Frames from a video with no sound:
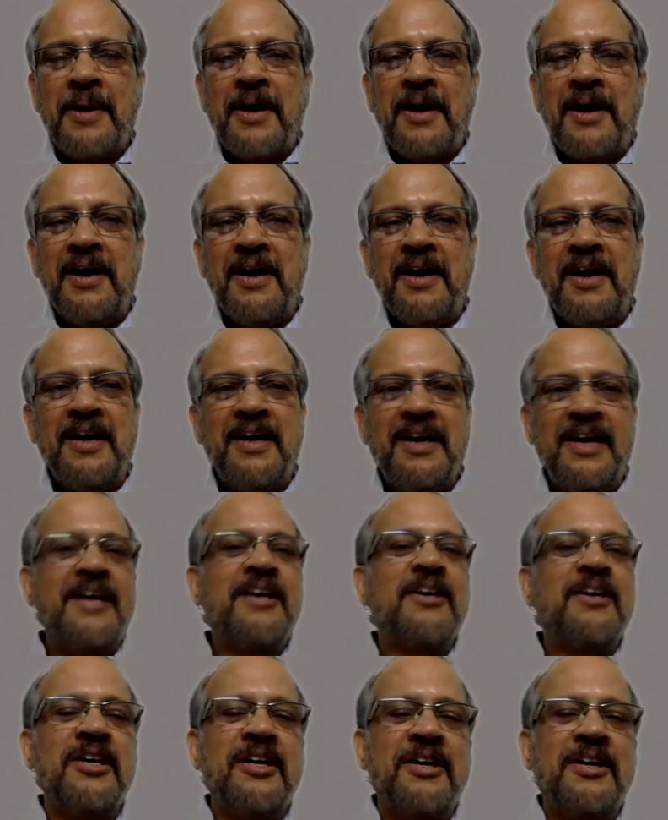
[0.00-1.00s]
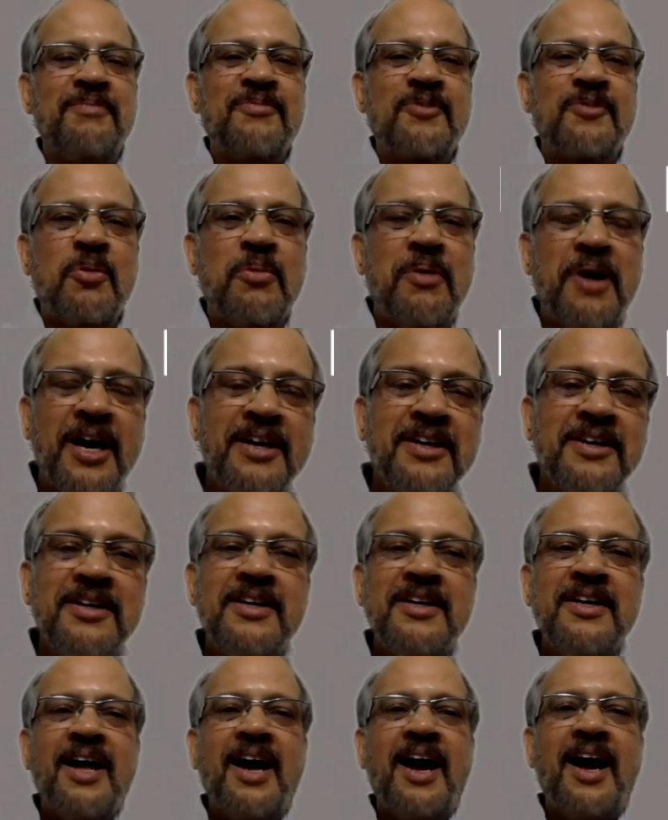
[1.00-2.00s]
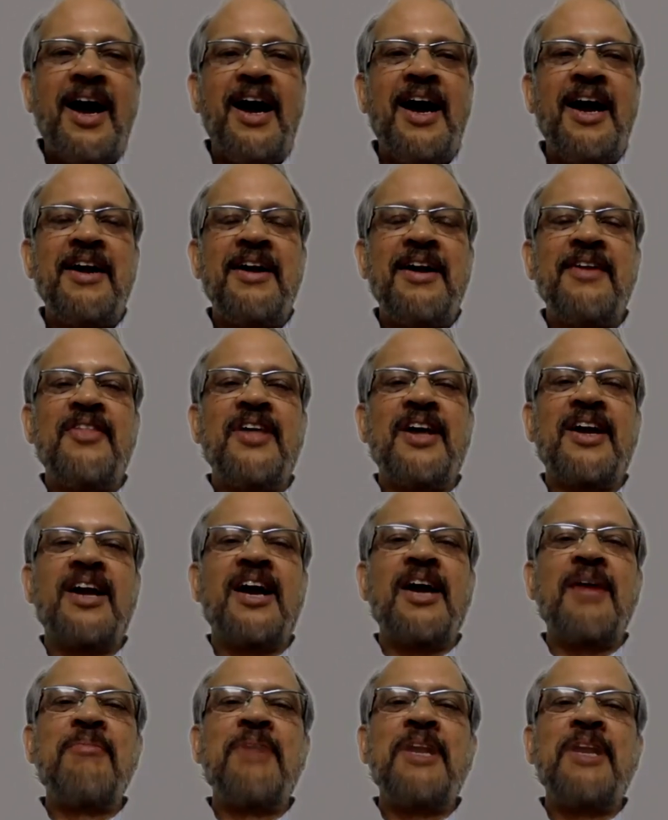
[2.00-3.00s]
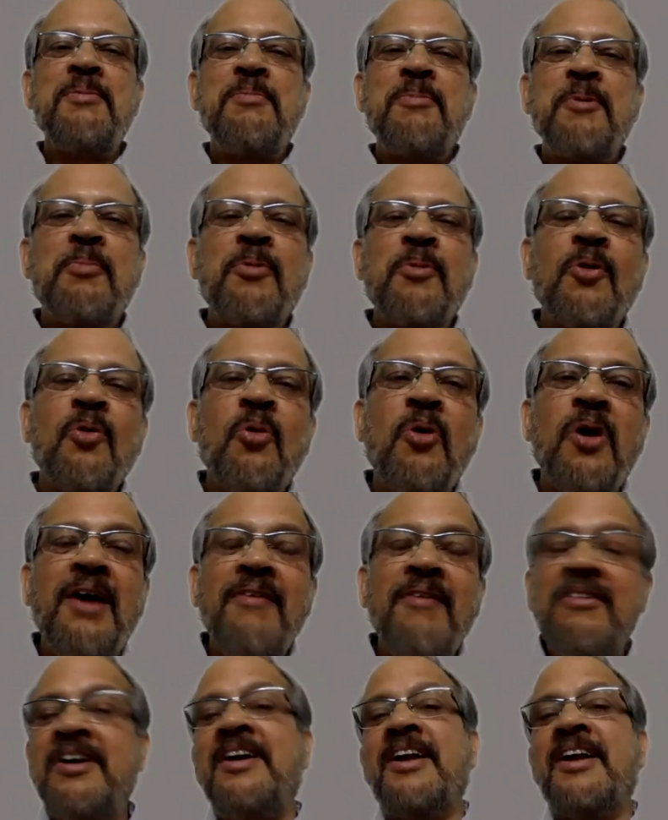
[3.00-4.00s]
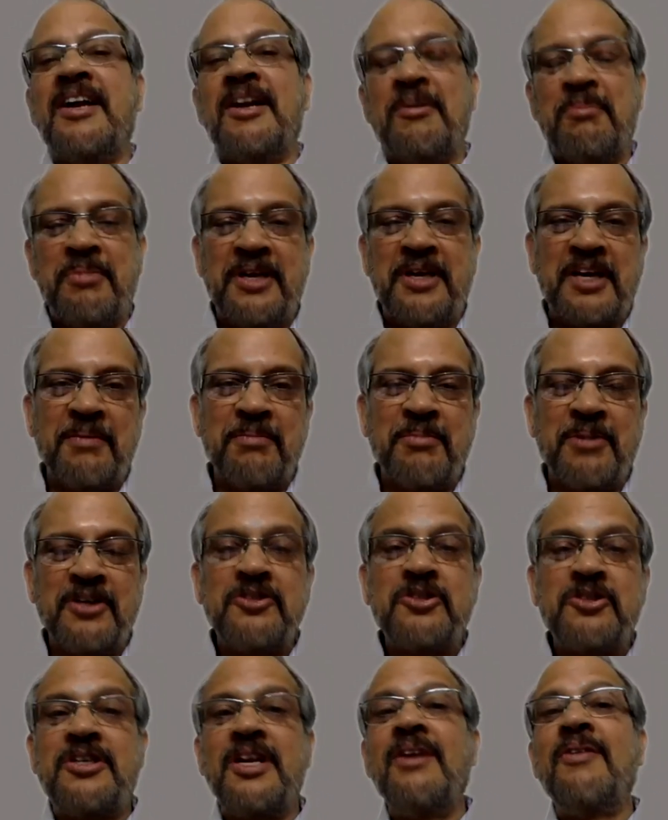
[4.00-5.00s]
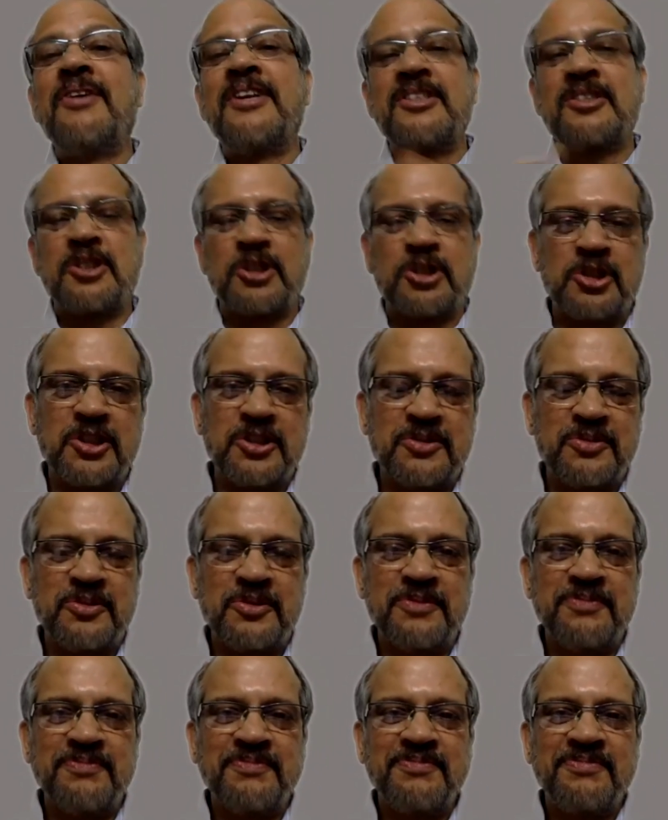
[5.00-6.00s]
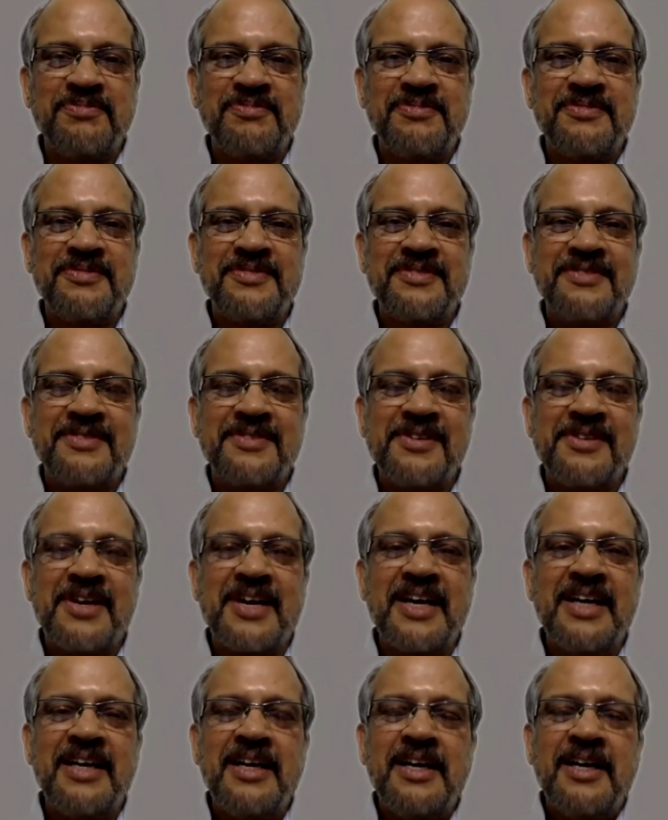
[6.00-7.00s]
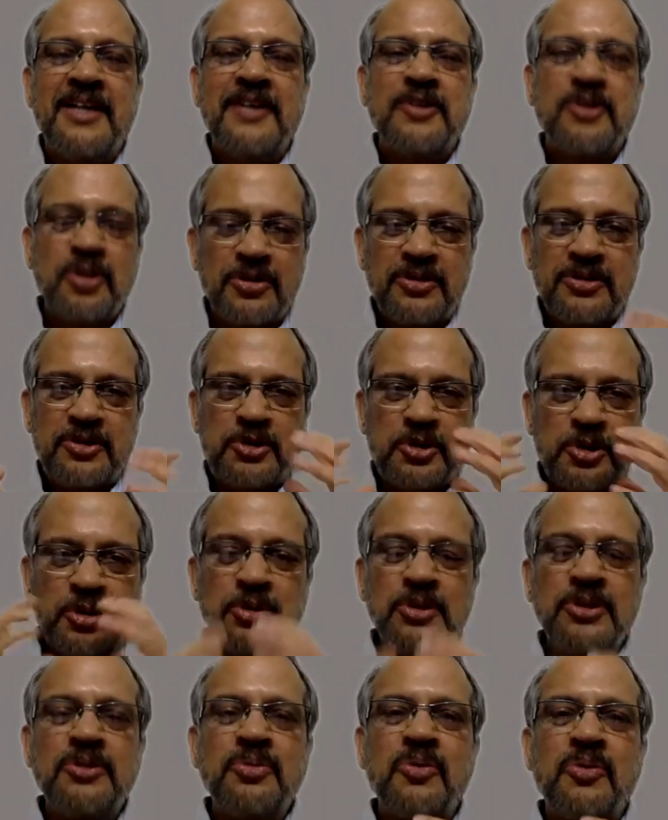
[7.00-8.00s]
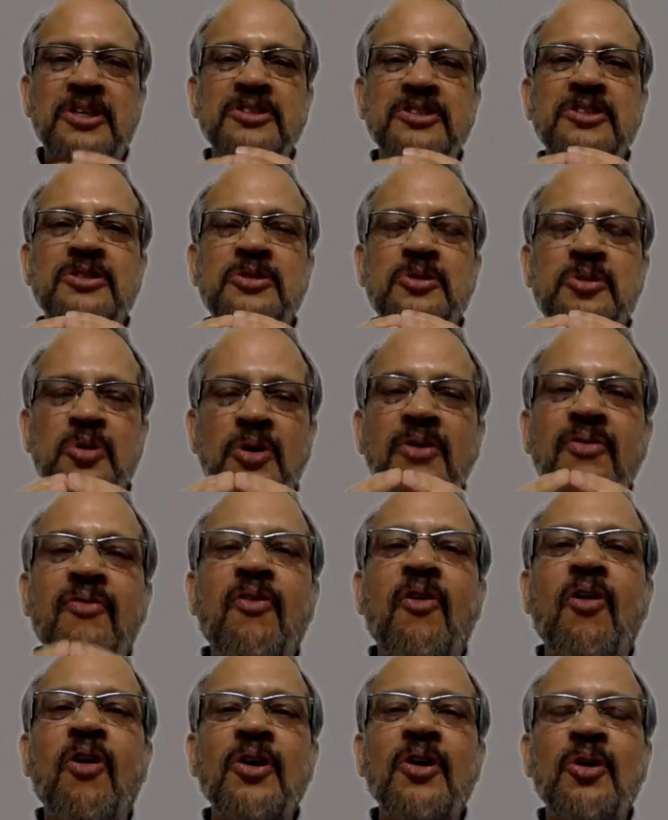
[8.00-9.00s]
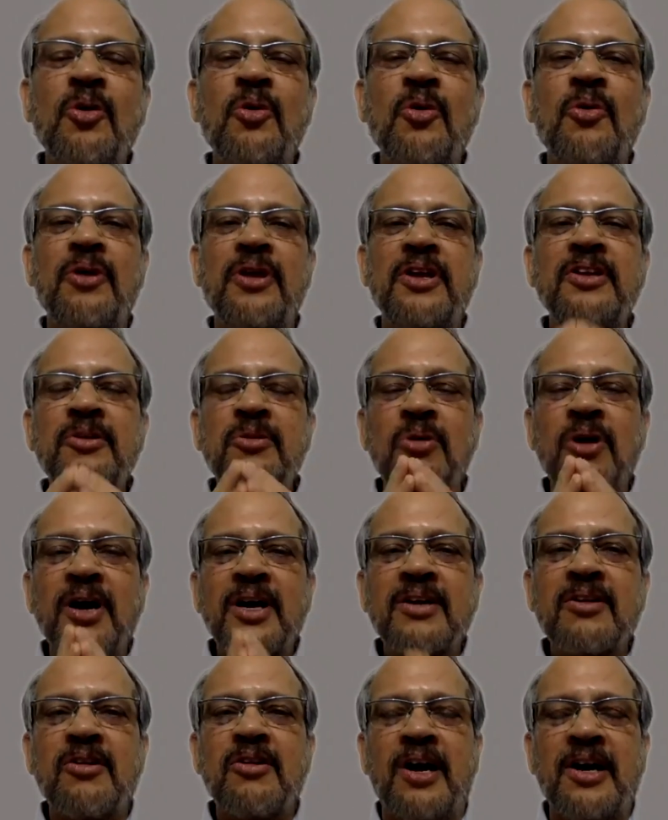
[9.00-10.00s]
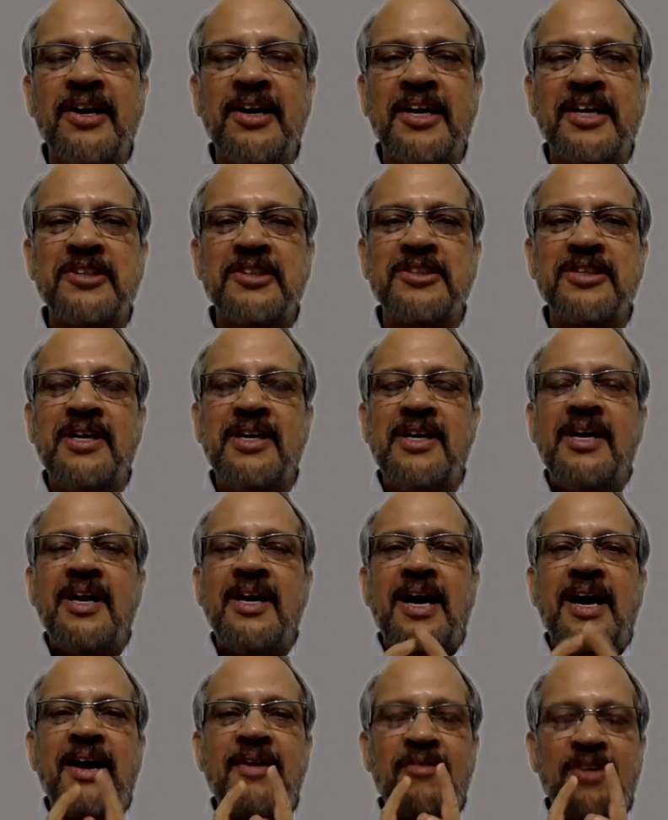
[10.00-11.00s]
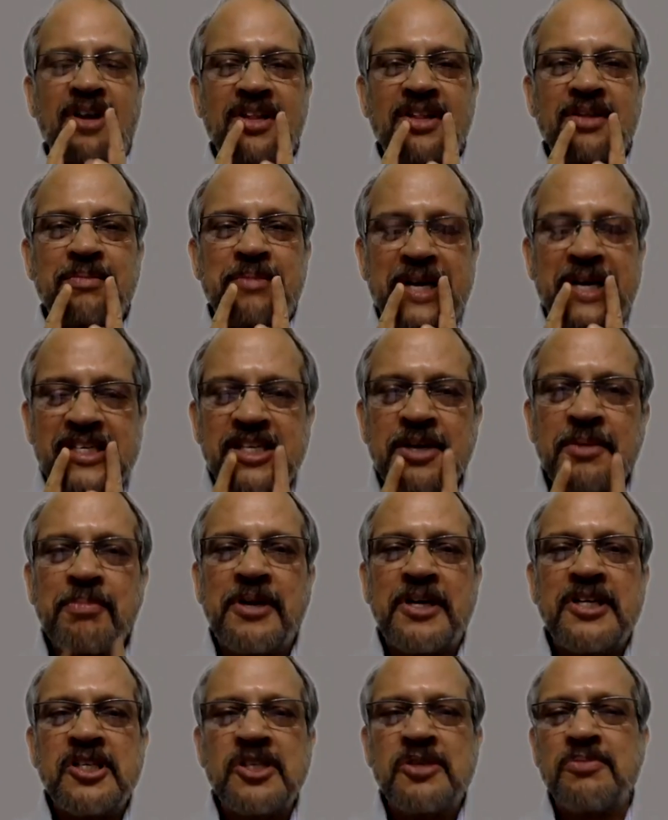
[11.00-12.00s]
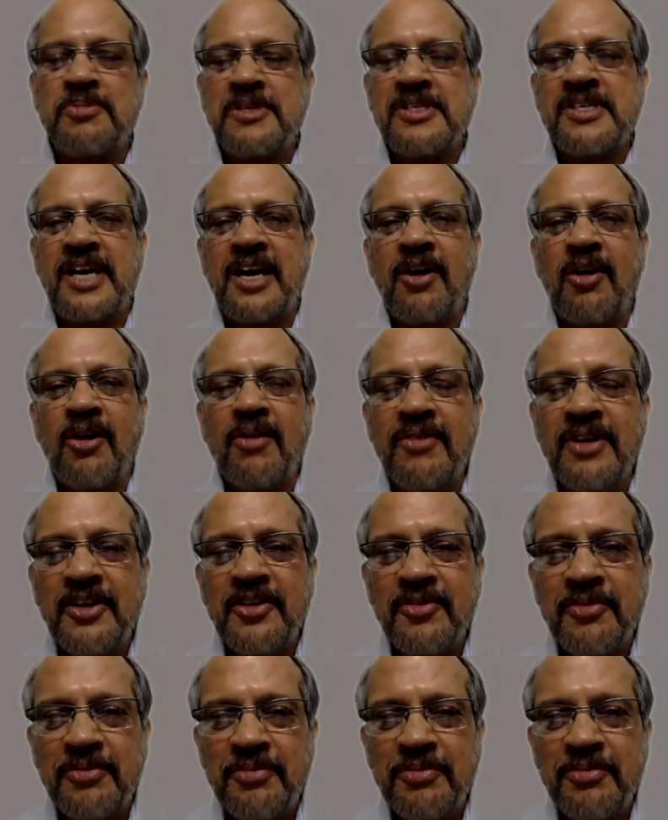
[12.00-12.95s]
like Kumar. And there are many people who haven't done MBA, but still very successful. Okay, so choose what is good for you in your context. And one of the basic principles I always